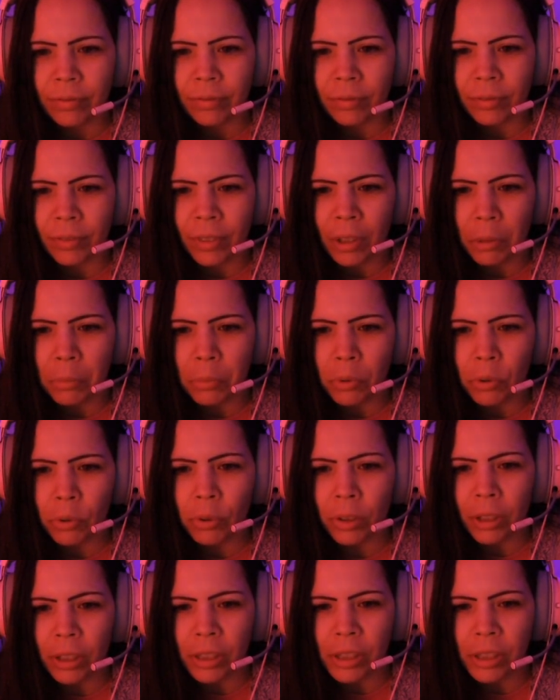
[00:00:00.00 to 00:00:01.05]
The mm -hmm. moon
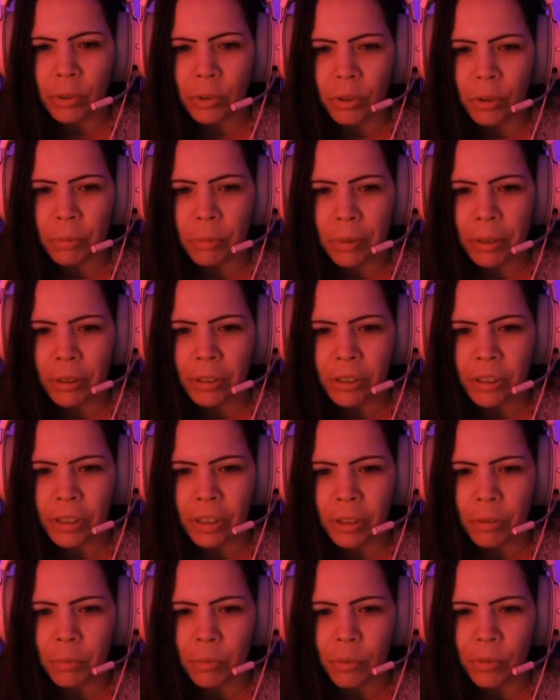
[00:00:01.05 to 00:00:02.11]
looks creepy. Do you see the
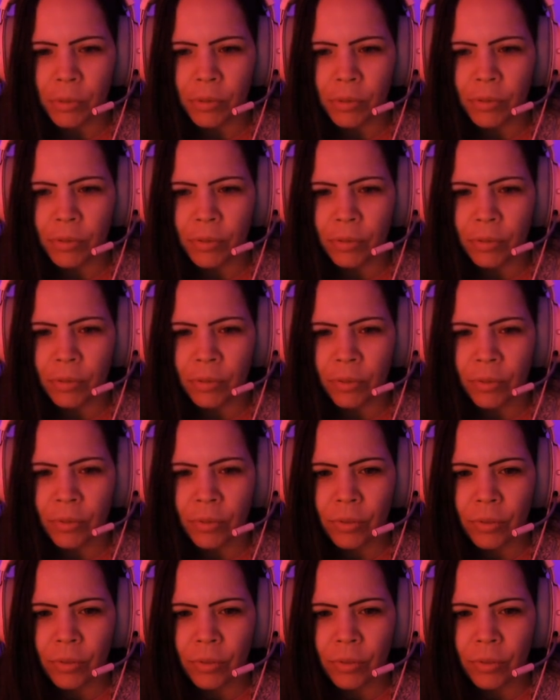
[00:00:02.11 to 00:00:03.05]
moon?